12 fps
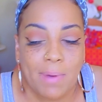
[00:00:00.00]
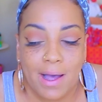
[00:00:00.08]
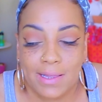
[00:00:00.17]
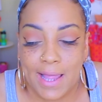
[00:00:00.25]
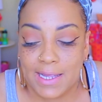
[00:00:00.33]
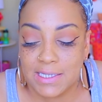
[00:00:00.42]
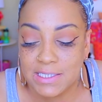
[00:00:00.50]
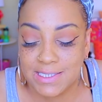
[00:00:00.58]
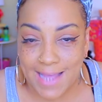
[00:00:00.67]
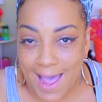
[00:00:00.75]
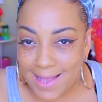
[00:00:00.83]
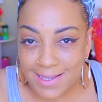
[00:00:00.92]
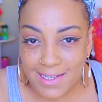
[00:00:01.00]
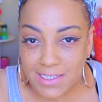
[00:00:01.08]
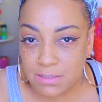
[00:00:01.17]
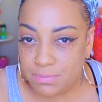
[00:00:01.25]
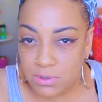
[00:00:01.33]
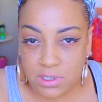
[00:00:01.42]
about like
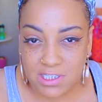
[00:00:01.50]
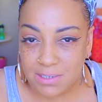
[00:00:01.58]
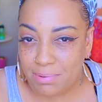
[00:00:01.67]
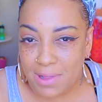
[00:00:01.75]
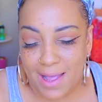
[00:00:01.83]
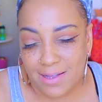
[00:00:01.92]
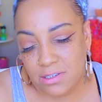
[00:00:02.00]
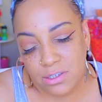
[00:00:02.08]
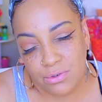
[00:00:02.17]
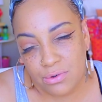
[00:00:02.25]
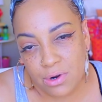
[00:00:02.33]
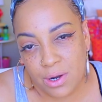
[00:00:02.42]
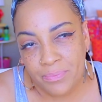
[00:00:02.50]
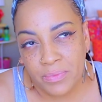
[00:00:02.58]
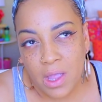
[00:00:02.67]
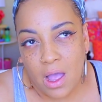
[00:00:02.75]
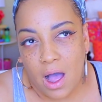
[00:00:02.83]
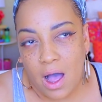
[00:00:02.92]
Sally's Beauty Supply Store.
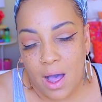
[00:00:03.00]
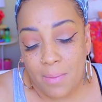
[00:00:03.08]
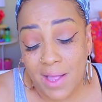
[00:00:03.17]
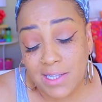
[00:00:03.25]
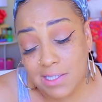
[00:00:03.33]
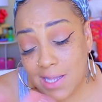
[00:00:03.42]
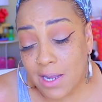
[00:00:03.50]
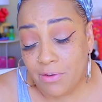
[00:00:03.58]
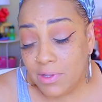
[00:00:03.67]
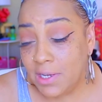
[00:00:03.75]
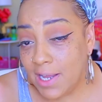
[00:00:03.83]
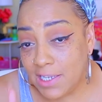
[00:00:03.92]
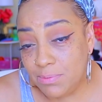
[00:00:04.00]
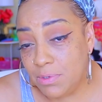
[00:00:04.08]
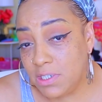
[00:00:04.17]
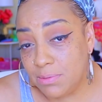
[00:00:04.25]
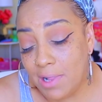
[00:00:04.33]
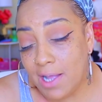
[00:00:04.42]
That's like a really nice
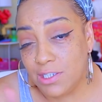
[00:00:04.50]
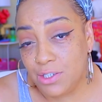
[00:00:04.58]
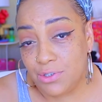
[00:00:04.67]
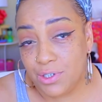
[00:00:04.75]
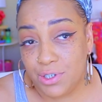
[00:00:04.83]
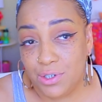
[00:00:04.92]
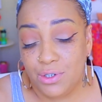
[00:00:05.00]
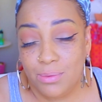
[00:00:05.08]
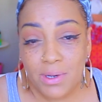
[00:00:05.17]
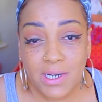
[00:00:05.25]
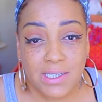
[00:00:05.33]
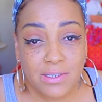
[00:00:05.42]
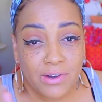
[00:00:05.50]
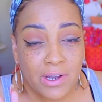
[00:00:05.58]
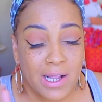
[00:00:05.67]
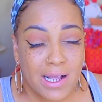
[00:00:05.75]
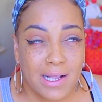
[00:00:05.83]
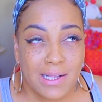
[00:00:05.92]
beauty supply store too, but it's
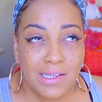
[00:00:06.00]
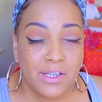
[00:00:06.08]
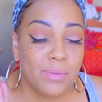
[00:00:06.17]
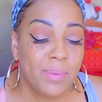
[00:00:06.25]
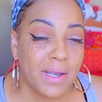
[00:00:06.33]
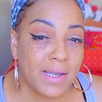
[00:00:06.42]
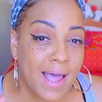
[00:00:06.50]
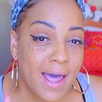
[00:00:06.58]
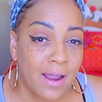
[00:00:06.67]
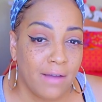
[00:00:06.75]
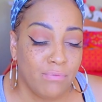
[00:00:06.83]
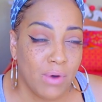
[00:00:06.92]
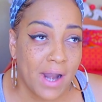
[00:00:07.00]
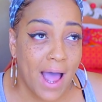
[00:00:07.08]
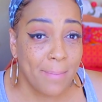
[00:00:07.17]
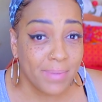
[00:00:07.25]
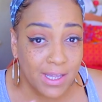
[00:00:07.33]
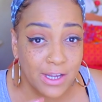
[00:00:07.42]
a little bit not of what
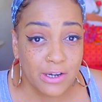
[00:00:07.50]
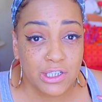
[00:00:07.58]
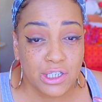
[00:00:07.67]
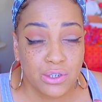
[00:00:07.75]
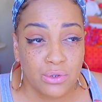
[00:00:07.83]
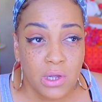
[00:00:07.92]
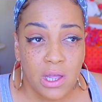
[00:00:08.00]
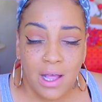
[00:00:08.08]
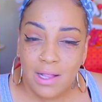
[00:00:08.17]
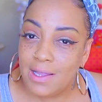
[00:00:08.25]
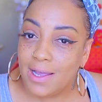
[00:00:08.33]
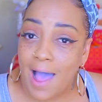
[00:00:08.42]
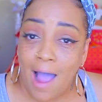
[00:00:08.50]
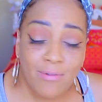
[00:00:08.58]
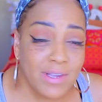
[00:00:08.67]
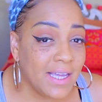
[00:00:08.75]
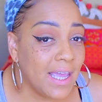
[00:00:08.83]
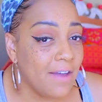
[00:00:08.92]
I'm geared to. Like I
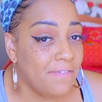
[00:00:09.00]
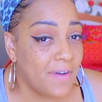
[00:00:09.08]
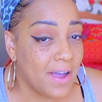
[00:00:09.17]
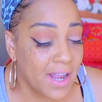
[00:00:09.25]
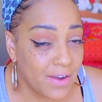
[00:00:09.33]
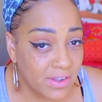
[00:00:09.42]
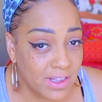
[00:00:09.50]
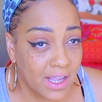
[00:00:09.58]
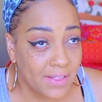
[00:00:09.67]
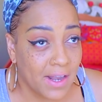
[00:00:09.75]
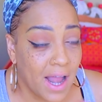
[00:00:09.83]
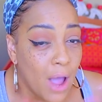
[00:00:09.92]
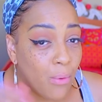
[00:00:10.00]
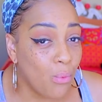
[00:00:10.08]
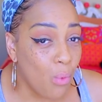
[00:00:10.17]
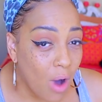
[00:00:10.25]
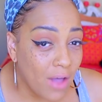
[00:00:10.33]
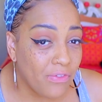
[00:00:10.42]
really can't find everything that I
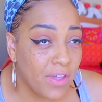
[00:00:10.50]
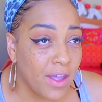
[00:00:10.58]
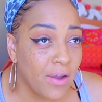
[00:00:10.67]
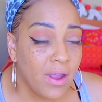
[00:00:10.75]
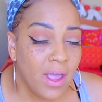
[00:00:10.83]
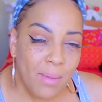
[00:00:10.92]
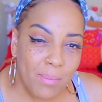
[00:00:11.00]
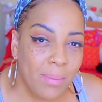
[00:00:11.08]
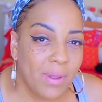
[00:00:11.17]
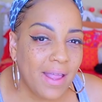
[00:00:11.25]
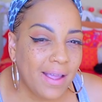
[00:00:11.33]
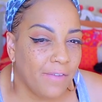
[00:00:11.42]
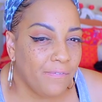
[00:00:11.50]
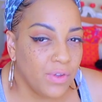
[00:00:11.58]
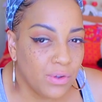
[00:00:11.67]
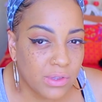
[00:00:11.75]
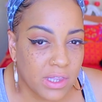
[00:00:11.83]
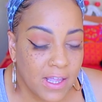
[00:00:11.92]
want there. Maybe like a
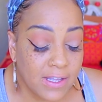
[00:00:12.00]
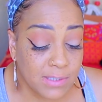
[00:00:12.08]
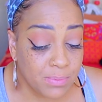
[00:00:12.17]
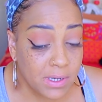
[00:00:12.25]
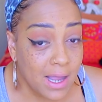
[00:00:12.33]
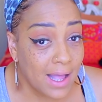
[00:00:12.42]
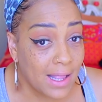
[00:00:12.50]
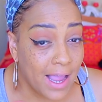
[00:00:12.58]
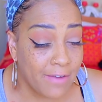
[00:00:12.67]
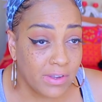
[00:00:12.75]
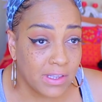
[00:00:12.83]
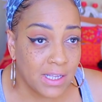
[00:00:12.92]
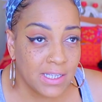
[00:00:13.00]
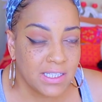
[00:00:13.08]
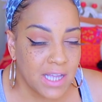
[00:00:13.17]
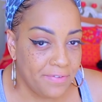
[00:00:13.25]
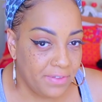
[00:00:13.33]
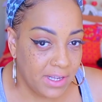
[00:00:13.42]
few things, but not everything.
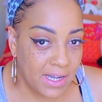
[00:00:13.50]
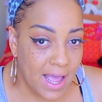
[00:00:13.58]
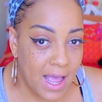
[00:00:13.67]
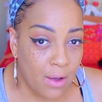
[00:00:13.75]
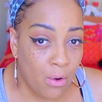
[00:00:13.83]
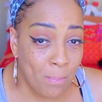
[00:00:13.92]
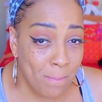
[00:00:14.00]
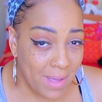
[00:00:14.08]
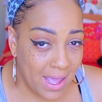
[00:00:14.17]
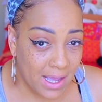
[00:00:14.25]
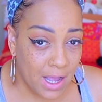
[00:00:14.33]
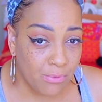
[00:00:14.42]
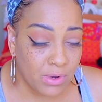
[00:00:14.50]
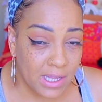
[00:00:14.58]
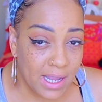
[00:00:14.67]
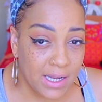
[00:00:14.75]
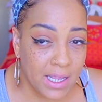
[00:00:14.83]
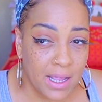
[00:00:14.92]
Definitely not makeup
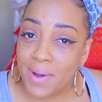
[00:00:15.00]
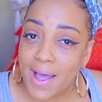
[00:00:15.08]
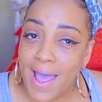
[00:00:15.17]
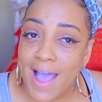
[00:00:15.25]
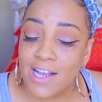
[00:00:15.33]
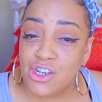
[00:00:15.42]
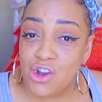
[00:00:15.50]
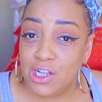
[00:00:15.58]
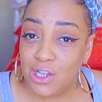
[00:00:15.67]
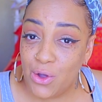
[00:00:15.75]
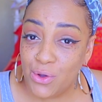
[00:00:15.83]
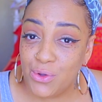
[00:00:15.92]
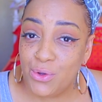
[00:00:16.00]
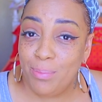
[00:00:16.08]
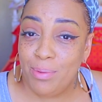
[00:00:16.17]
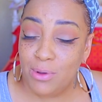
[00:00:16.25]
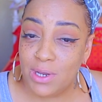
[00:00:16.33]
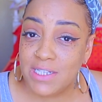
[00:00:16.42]
related. But at your local
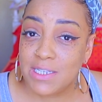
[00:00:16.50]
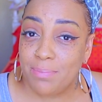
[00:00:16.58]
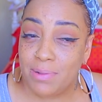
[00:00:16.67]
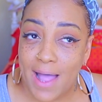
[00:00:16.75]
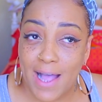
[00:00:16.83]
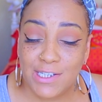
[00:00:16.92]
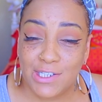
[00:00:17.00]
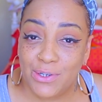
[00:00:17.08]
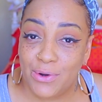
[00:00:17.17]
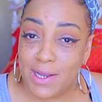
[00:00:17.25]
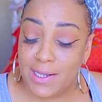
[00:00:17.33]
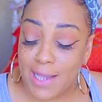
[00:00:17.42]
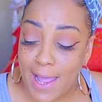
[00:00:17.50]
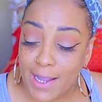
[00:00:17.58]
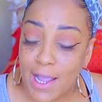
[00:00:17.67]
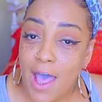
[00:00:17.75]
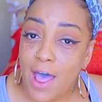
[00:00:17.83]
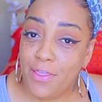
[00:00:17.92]
beauty supply store in
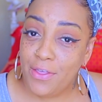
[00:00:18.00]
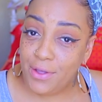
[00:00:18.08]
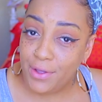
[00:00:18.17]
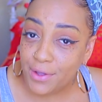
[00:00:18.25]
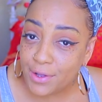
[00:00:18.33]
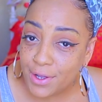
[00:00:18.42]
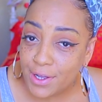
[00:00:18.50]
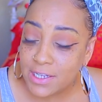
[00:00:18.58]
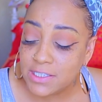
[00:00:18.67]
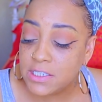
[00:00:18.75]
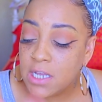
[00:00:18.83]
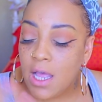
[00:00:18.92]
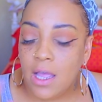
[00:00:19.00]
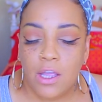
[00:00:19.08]
like the hoods,